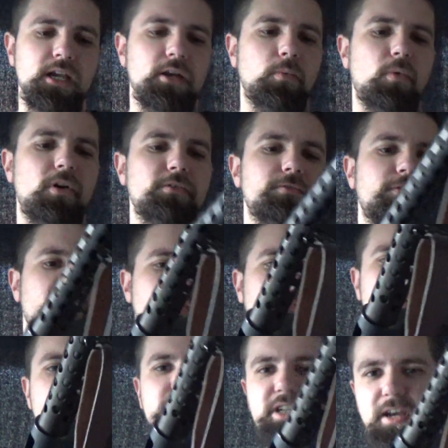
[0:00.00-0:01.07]
What I find the
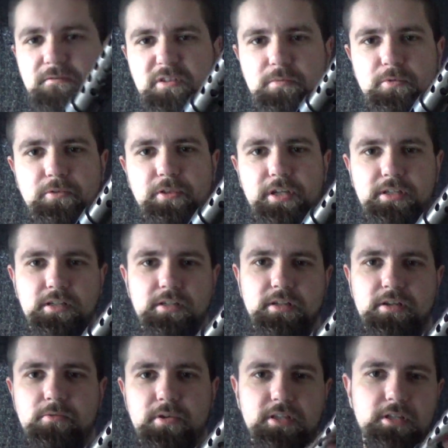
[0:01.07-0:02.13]
most comfortable thing to
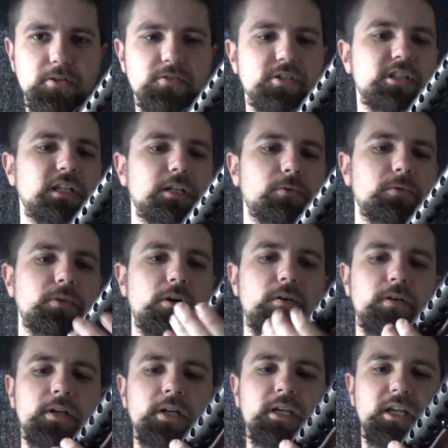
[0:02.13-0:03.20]
do, whether you've got the sling or
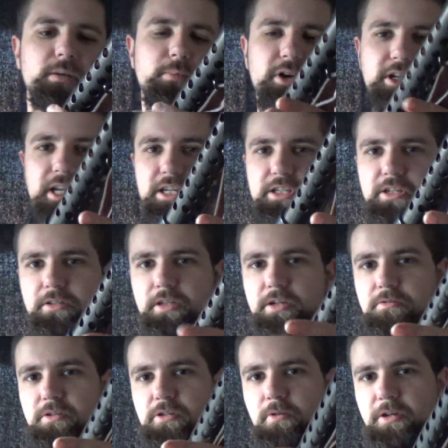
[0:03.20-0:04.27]
not, in my case I
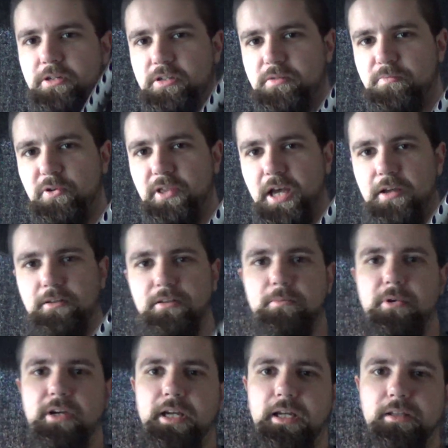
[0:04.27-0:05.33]
do, so I just put that under
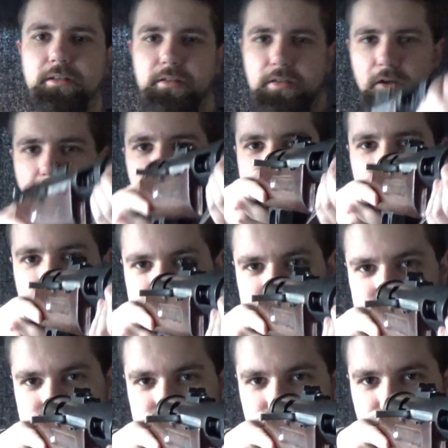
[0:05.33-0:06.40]
my hand. I tend to
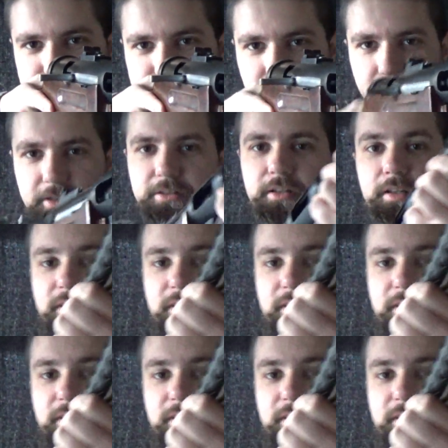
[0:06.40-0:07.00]
use it like this.